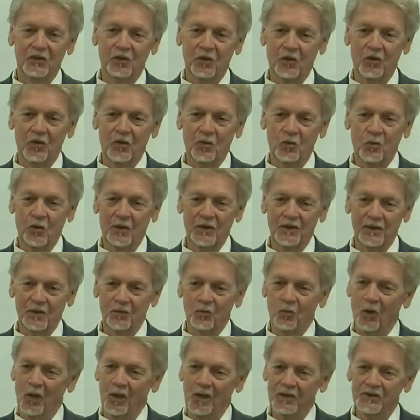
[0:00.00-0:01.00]
you're the one
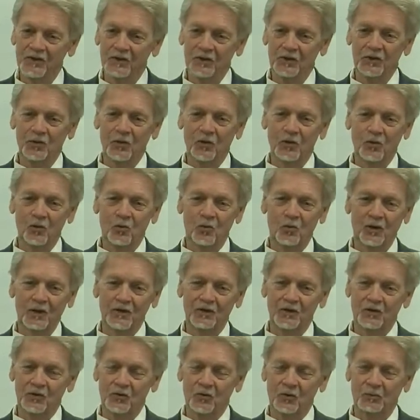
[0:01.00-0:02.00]
that wants it, you're the
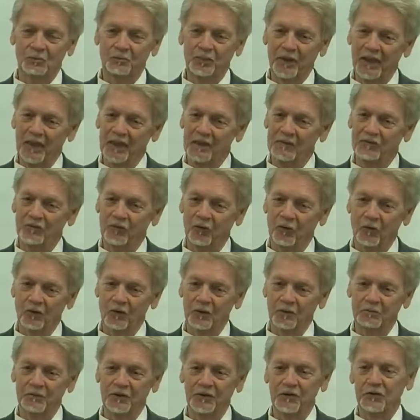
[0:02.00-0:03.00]
one that's going to pay
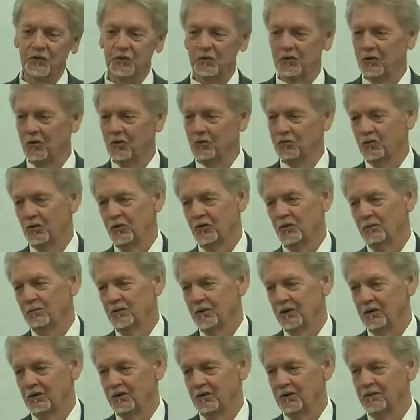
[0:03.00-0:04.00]
for it, but you don't do the
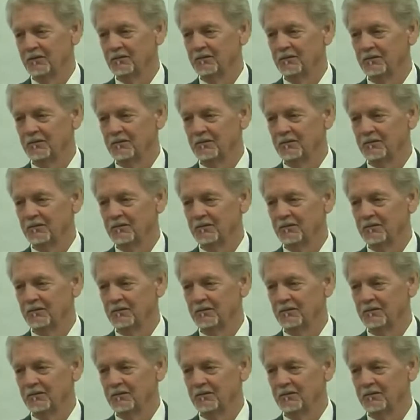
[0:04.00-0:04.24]
building.